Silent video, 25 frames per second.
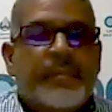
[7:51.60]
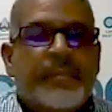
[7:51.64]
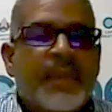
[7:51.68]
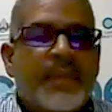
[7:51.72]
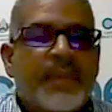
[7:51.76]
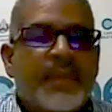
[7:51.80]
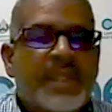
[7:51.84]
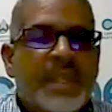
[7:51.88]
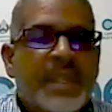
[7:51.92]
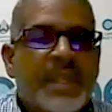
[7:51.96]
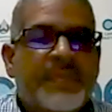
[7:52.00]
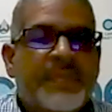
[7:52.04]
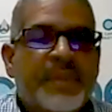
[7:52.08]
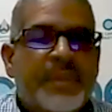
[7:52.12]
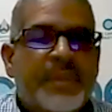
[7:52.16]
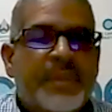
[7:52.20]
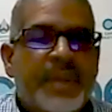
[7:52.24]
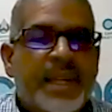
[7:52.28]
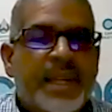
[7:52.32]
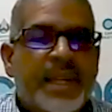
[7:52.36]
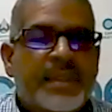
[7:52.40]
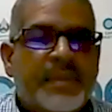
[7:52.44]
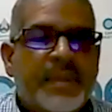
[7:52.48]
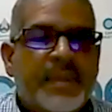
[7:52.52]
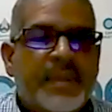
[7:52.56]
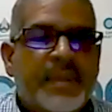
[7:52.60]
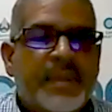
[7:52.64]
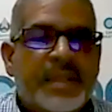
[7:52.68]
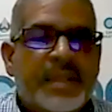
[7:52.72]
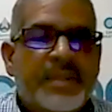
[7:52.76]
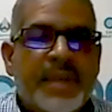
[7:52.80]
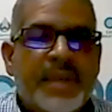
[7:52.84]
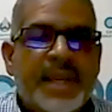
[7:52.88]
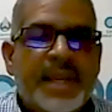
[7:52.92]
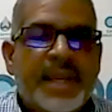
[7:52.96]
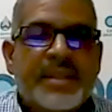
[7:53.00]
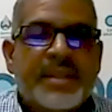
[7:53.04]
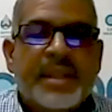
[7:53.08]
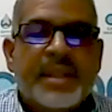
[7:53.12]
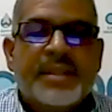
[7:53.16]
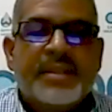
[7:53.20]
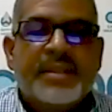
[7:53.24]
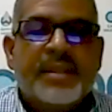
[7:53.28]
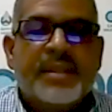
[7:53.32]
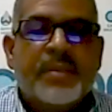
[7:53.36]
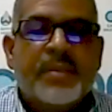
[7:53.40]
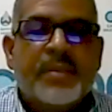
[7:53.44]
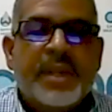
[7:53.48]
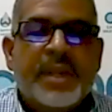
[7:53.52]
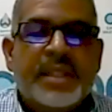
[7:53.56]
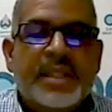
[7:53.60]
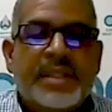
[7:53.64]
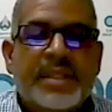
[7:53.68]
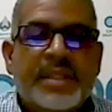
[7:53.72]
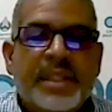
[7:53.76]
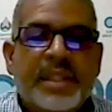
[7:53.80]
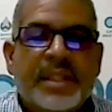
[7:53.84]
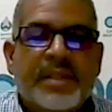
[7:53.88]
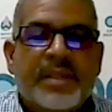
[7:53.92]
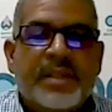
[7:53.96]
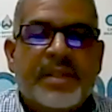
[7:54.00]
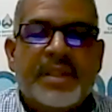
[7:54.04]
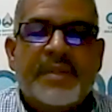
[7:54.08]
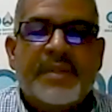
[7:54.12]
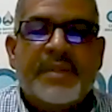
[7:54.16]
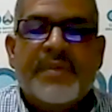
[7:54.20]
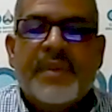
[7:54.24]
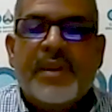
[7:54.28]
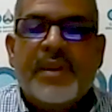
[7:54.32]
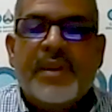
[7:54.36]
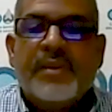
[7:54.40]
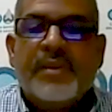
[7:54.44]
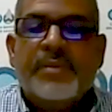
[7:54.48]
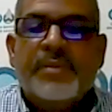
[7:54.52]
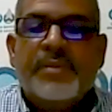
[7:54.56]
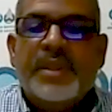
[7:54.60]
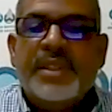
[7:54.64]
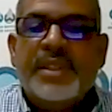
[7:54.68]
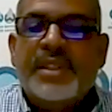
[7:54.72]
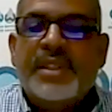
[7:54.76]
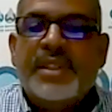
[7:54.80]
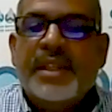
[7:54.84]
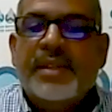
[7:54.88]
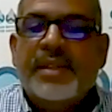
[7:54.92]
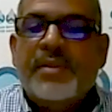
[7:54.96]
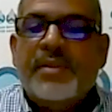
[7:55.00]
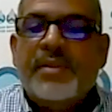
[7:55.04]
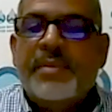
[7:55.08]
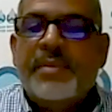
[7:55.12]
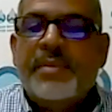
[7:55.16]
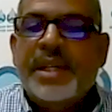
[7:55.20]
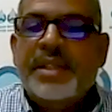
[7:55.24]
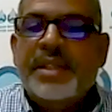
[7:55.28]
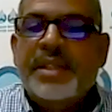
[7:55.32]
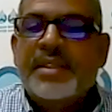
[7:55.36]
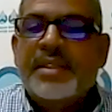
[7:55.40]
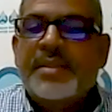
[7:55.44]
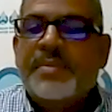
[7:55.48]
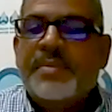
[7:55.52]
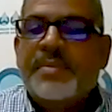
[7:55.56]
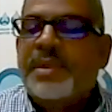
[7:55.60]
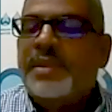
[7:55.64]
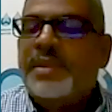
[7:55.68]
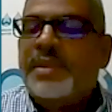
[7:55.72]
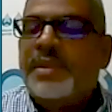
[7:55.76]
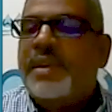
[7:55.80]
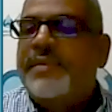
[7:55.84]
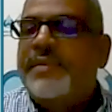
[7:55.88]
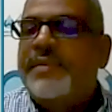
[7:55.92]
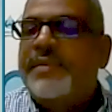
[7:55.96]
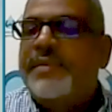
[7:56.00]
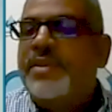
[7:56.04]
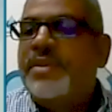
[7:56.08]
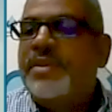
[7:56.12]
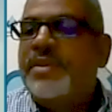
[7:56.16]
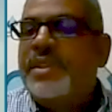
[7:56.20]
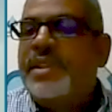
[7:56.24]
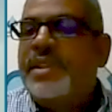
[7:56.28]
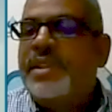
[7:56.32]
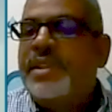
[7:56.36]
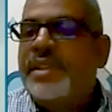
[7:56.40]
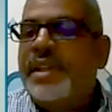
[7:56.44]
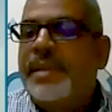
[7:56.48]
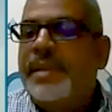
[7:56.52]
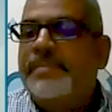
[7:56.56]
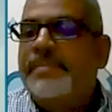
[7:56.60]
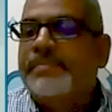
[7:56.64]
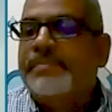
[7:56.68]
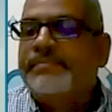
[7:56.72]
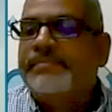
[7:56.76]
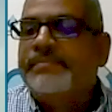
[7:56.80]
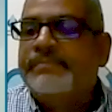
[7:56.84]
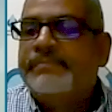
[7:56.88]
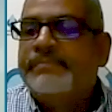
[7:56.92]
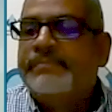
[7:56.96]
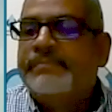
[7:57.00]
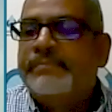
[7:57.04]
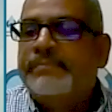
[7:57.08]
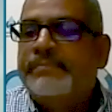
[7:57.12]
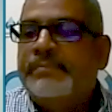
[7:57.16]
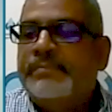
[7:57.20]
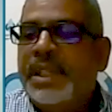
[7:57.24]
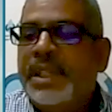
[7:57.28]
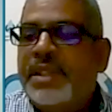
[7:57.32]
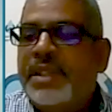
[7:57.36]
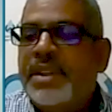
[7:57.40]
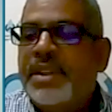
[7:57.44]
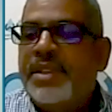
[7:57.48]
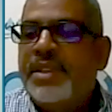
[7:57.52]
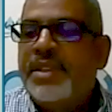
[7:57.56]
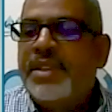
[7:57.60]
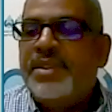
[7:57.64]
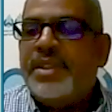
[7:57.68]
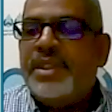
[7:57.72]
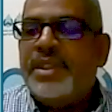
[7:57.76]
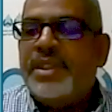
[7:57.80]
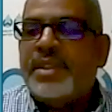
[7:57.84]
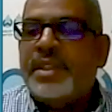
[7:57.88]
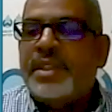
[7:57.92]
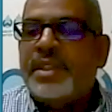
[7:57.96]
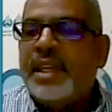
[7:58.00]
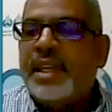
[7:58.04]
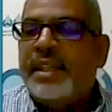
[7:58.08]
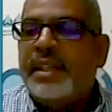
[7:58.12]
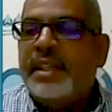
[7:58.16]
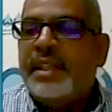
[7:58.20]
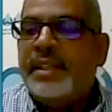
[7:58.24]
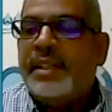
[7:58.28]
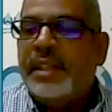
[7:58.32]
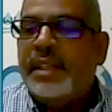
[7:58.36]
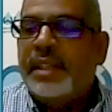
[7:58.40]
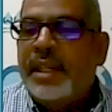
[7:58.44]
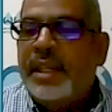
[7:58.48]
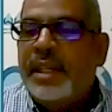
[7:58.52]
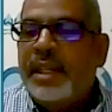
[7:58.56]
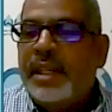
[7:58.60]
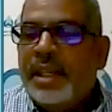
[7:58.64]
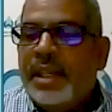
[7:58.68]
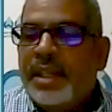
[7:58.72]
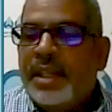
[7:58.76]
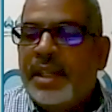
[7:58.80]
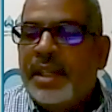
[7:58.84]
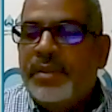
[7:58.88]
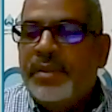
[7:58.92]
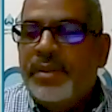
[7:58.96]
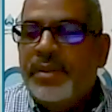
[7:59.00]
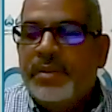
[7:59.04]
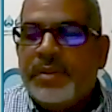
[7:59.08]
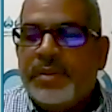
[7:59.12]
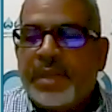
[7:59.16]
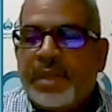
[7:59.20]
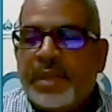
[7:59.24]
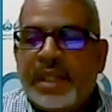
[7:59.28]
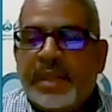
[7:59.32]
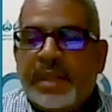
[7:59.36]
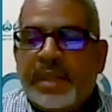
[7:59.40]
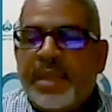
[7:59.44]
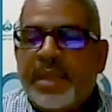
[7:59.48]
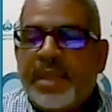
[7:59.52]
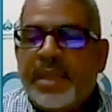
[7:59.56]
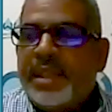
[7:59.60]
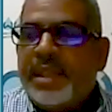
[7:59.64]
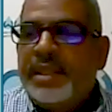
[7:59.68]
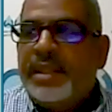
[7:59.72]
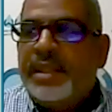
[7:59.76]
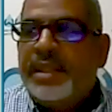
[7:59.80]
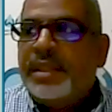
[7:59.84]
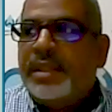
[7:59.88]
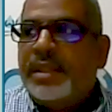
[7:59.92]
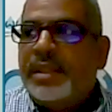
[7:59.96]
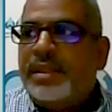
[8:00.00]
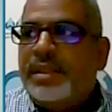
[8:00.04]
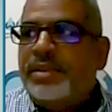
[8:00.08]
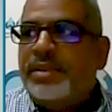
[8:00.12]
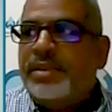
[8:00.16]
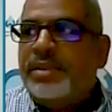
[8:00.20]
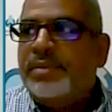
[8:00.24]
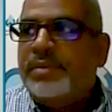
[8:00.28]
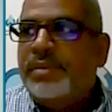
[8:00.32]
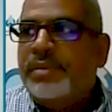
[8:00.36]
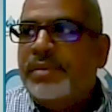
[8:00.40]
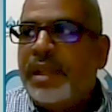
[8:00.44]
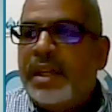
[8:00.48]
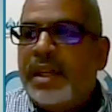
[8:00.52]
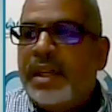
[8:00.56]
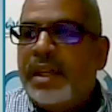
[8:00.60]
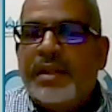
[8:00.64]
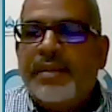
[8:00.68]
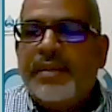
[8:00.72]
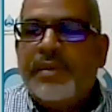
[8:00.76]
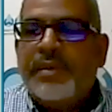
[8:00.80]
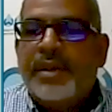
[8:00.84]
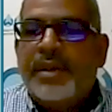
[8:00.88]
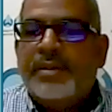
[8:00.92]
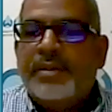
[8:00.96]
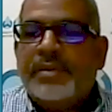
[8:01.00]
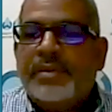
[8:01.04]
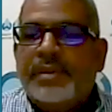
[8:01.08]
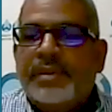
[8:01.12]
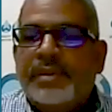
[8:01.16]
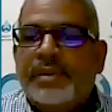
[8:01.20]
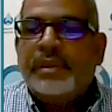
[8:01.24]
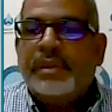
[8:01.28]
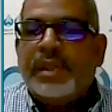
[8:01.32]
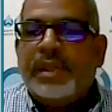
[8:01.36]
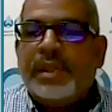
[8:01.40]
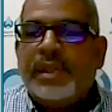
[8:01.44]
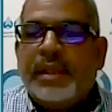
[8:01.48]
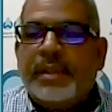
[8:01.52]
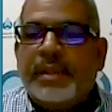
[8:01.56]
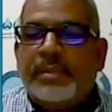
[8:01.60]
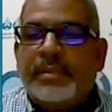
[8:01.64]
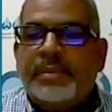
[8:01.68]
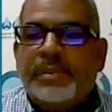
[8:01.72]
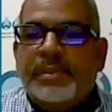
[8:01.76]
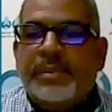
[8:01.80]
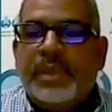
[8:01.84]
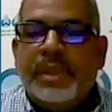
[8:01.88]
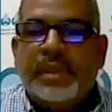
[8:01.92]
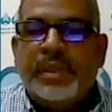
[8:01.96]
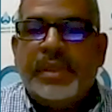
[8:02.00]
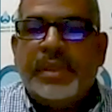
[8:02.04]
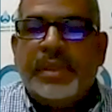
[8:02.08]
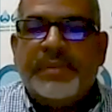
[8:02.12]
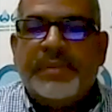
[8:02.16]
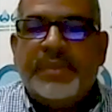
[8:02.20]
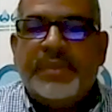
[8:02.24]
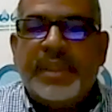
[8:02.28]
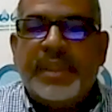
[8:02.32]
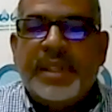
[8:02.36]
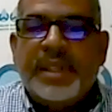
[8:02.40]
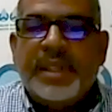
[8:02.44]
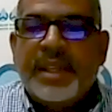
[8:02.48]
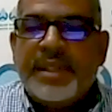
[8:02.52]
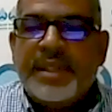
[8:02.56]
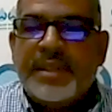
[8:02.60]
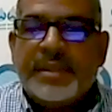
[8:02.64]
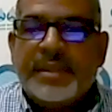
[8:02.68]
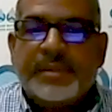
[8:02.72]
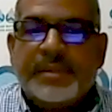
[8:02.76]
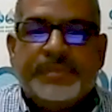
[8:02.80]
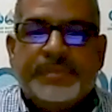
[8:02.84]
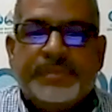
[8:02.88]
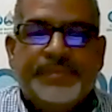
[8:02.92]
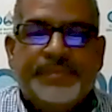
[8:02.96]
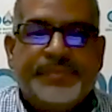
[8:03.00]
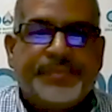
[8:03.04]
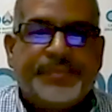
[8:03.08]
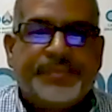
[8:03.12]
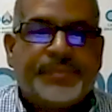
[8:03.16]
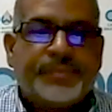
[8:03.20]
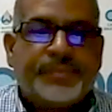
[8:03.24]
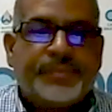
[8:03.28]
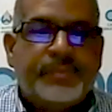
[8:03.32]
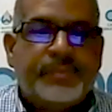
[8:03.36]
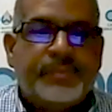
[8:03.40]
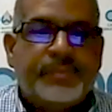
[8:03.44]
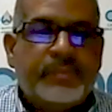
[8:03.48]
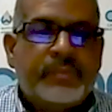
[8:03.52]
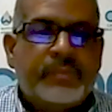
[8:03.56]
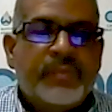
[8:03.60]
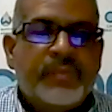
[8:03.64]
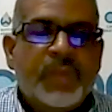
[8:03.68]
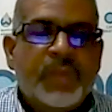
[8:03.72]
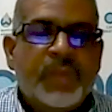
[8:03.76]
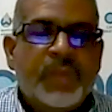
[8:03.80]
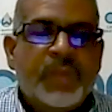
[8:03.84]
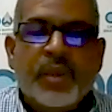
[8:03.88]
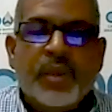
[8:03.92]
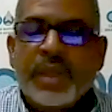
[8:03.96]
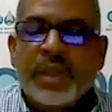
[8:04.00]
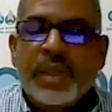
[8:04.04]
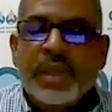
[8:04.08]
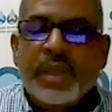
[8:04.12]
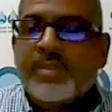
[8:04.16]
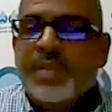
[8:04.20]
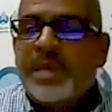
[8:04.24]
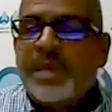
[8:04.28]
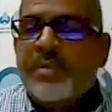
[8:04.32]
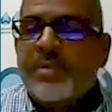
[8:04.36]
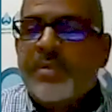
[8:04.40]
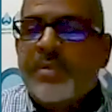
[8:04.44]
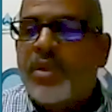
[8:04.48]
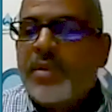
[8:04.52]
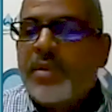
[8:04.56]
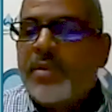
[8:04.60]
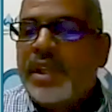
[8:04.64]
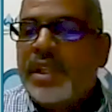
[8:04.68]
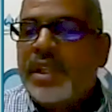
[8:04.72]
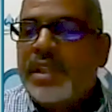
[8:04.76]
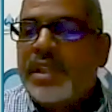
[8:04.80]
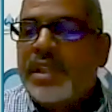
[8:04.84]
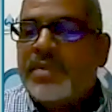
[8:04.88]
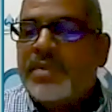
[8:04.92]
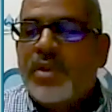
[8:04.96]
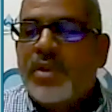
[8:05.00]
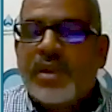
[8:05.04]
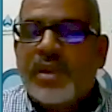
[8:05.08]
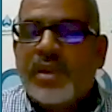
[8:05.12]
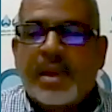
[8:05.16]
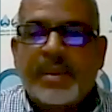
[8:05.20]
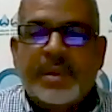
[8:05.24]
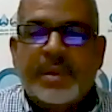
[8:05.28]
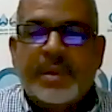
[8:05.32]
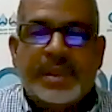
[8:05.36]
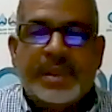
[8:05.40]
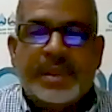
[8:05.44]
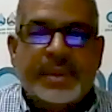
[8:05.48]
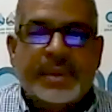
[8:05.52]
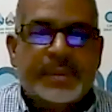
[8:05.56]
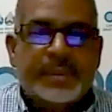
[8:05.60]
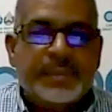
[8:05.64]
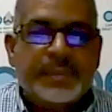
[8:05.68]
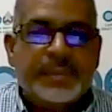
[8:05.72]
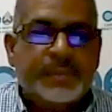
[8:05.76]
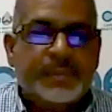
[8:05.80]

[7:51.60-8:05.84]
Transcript: Same for the restaurants. Residential waste, increased volume with stay-at-home measures, but the revenues are the same because you're just getting paid to clear a route on different days. You don't get paid more when there's more garbage.